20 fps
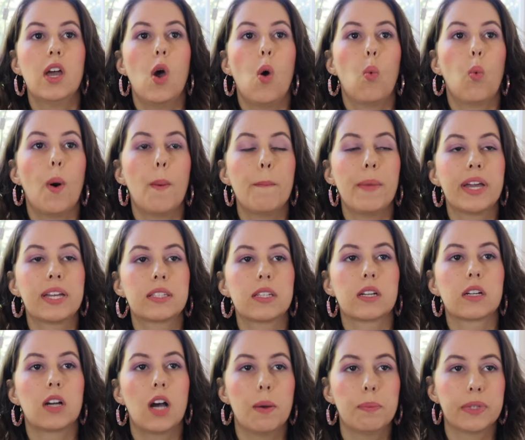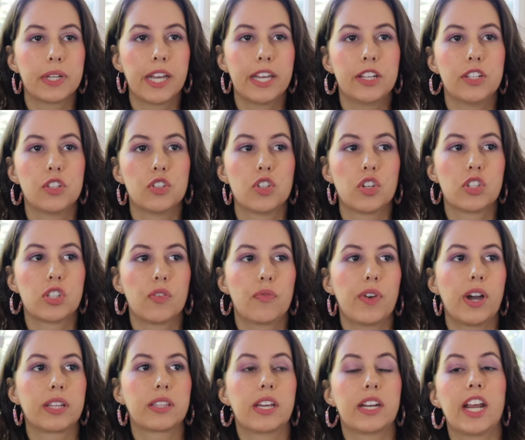What makes it complicated is just the
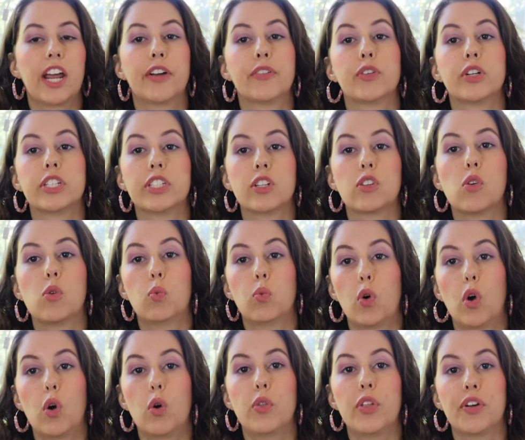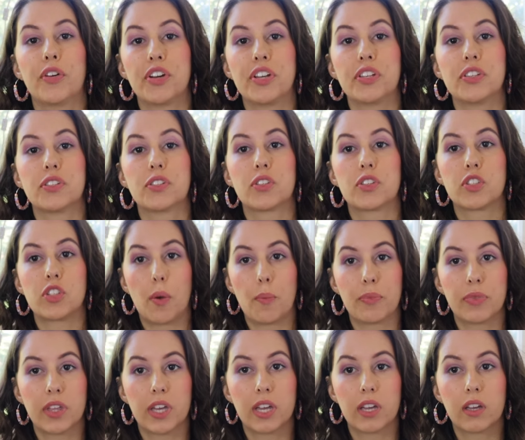fact that every single row there is
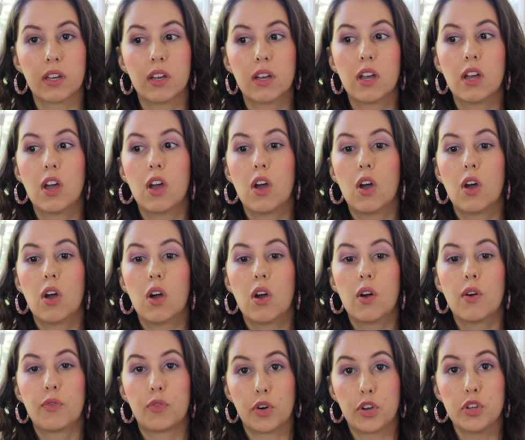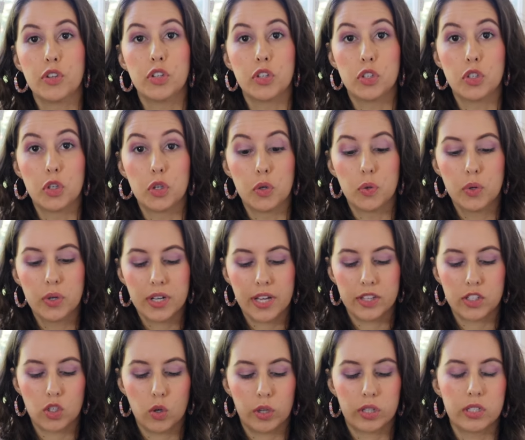something for you to do.
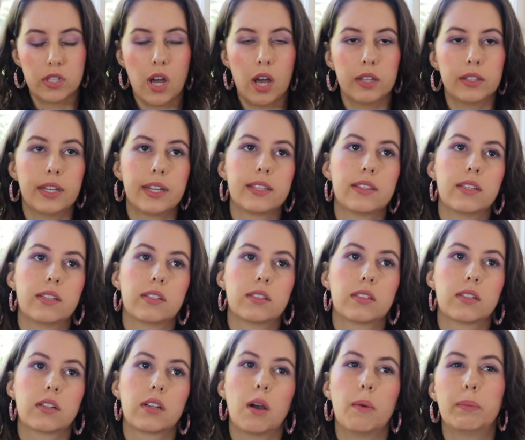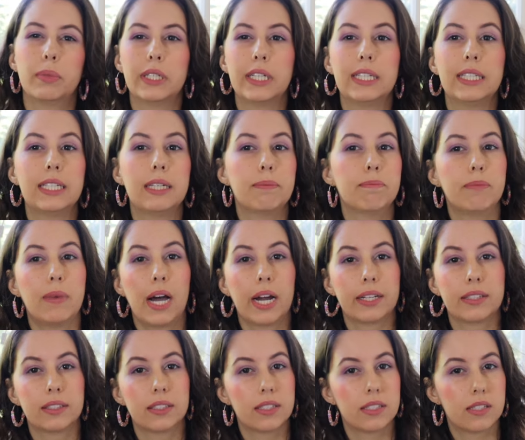And so it's not like this completely
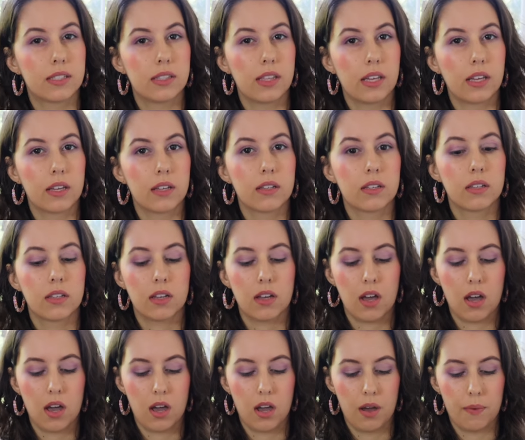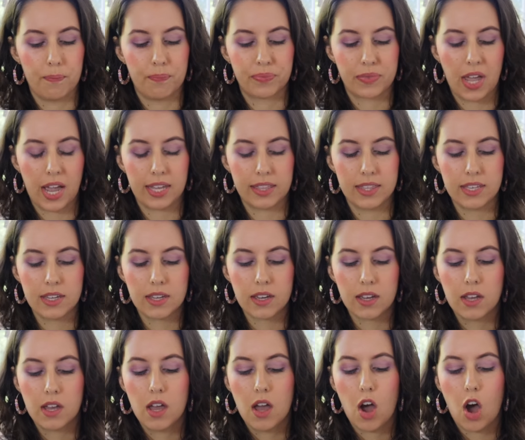mindless thing. I think
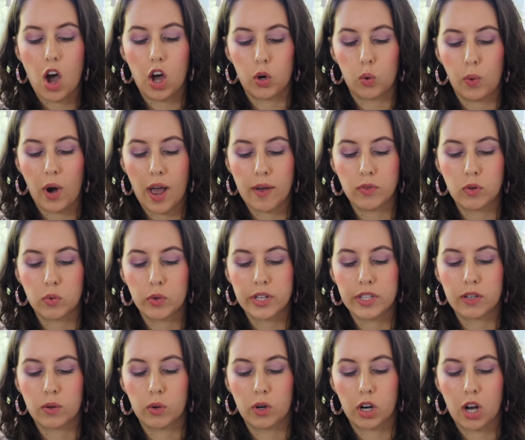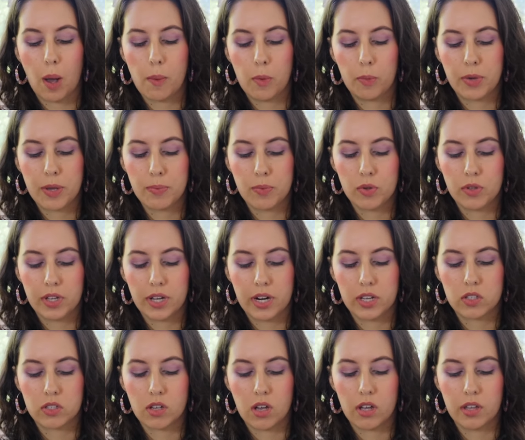on Ravelry, there were a couple people that I
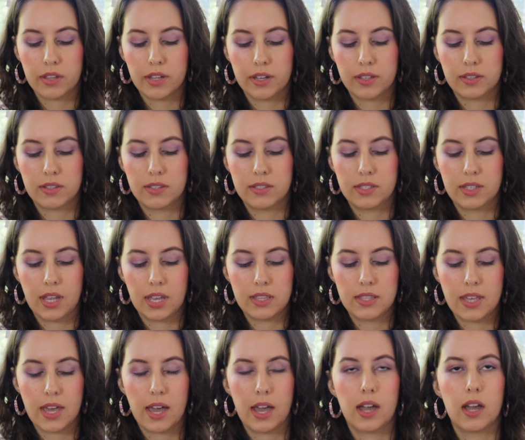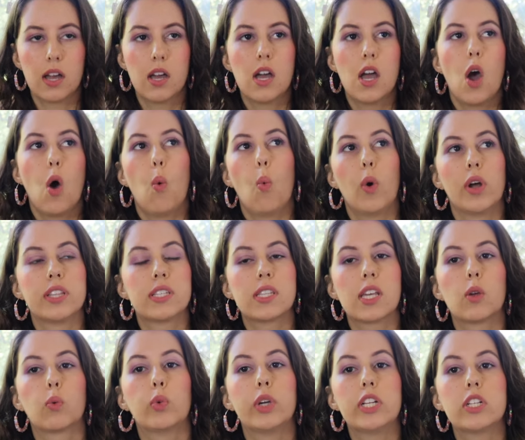saw that said that once
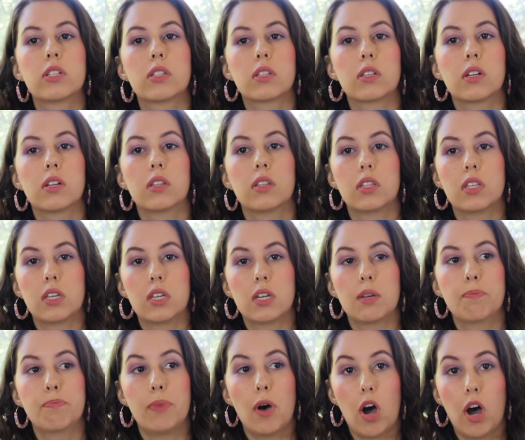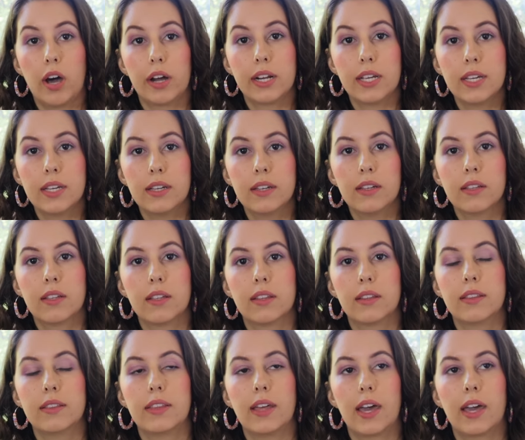they reached the body,
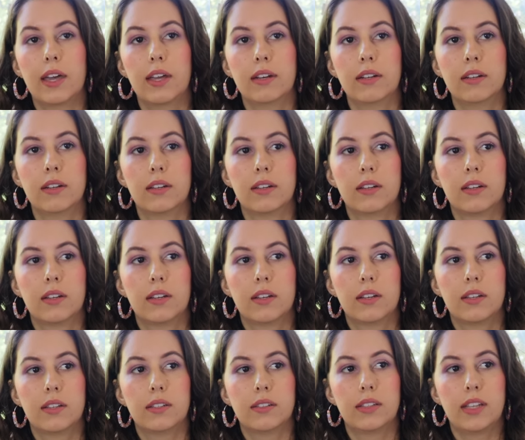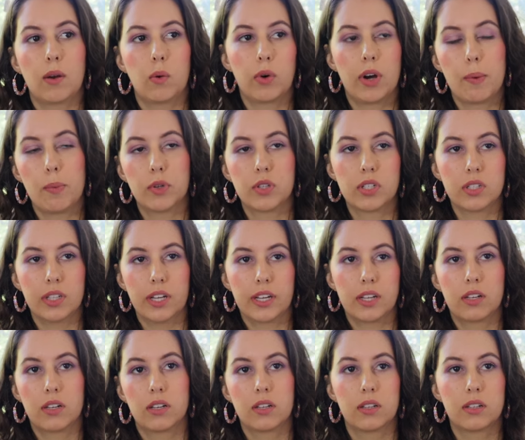then they were able to
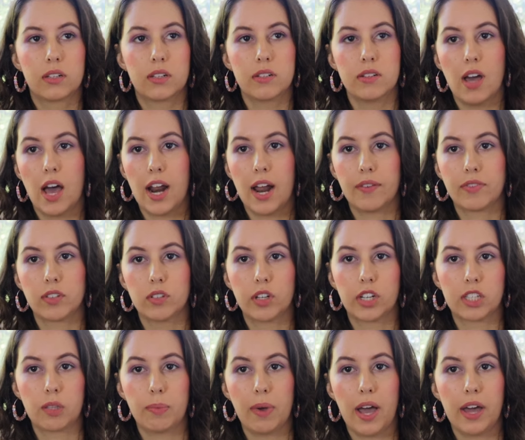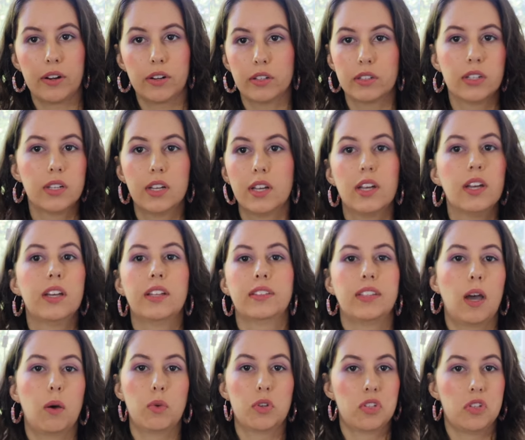like not have to look at the pattern.
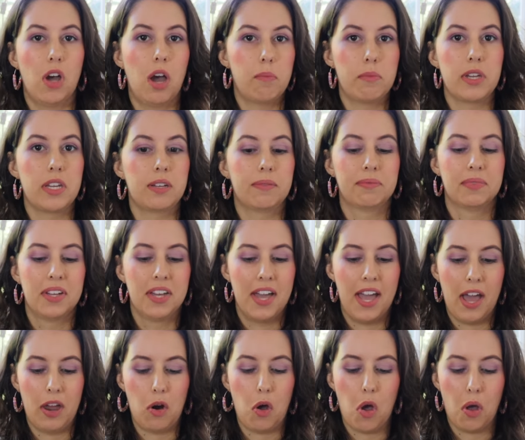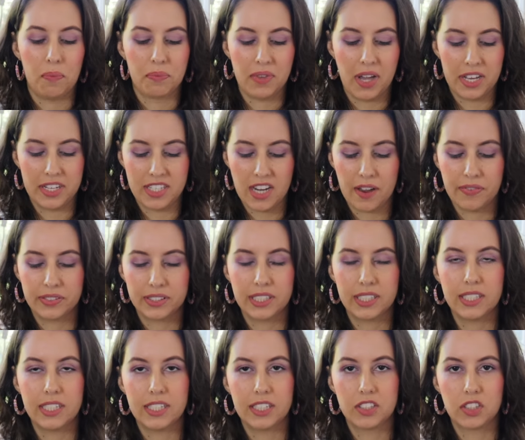That was not me at all. I definitely
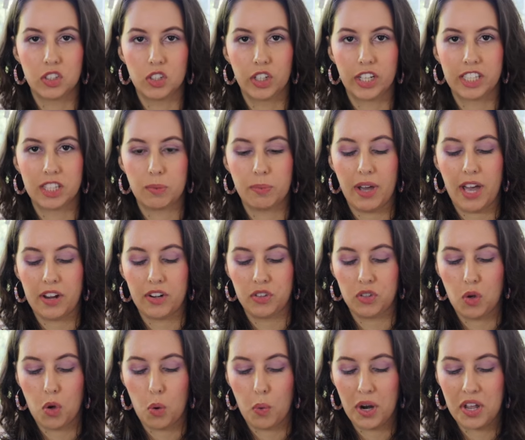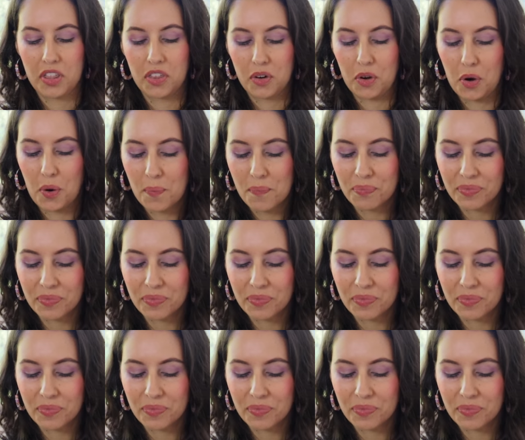needed to look at the pattern the whole way through.